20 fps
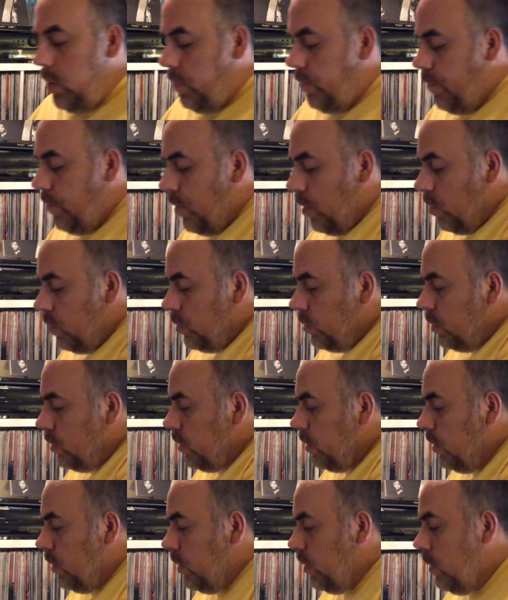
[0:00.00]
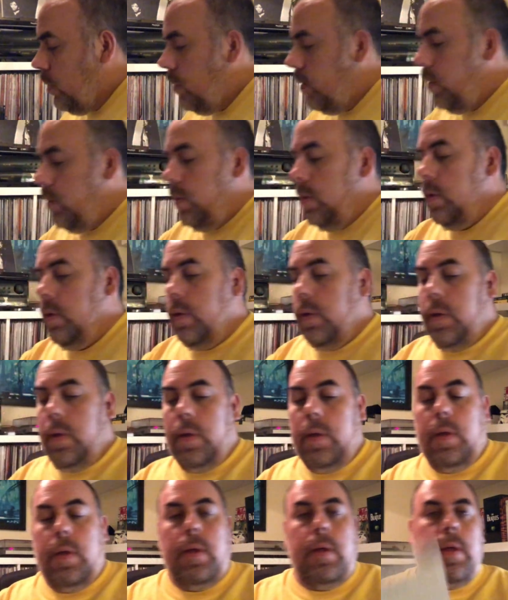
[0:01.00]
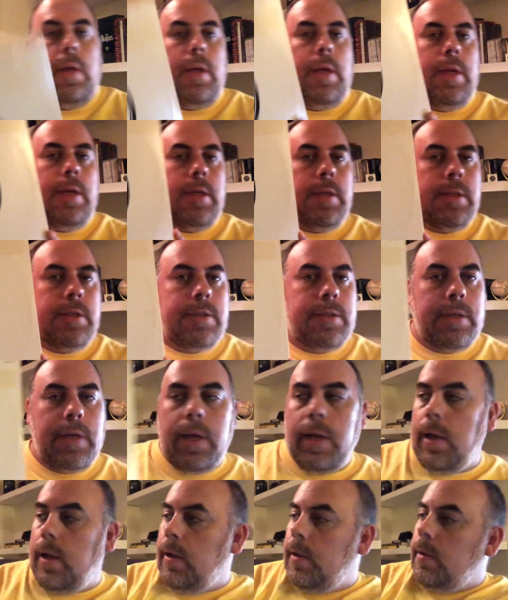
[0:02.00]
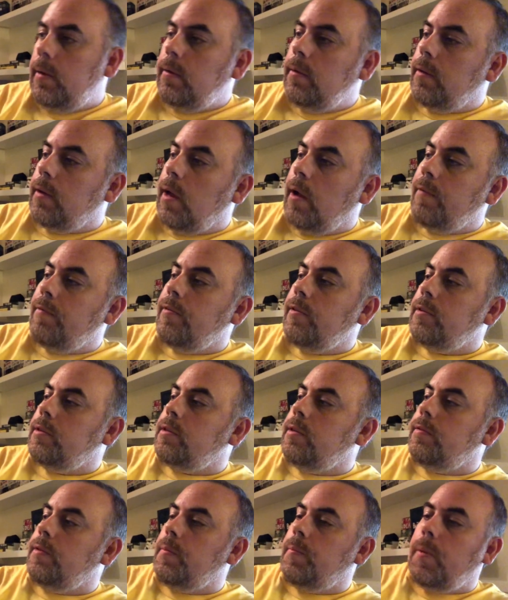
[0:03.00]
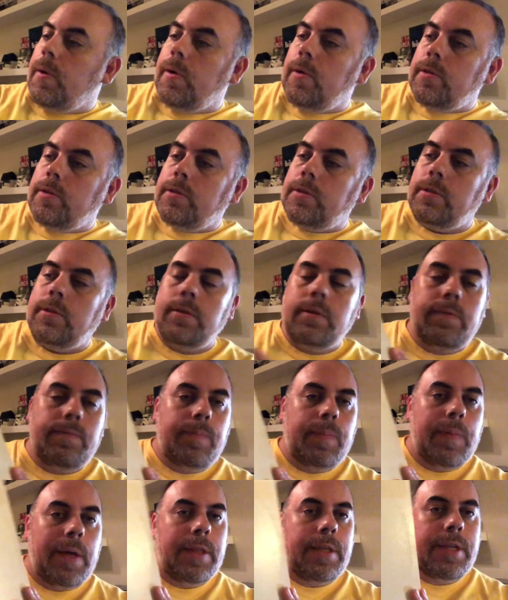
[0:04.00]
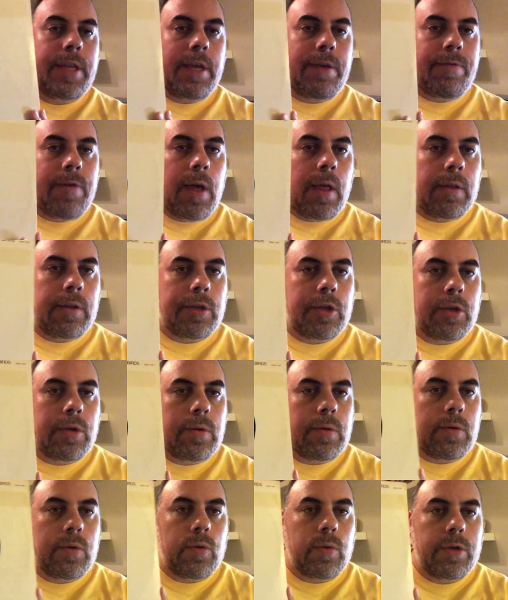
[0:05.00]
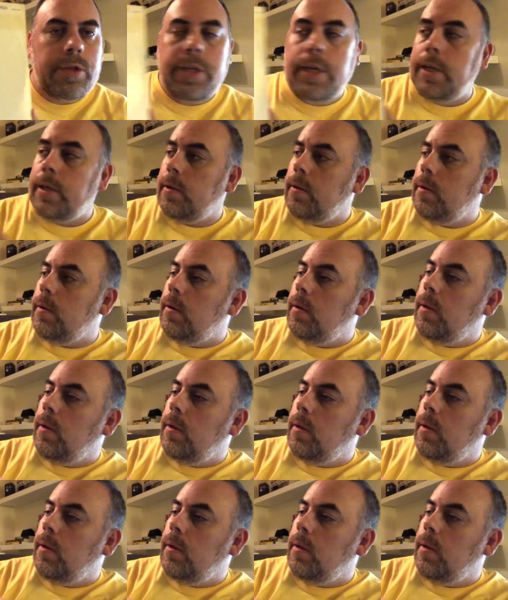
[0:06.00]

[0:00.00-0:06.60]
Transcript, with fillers: first is Conference of the Birds by the Dave Holland Quartet.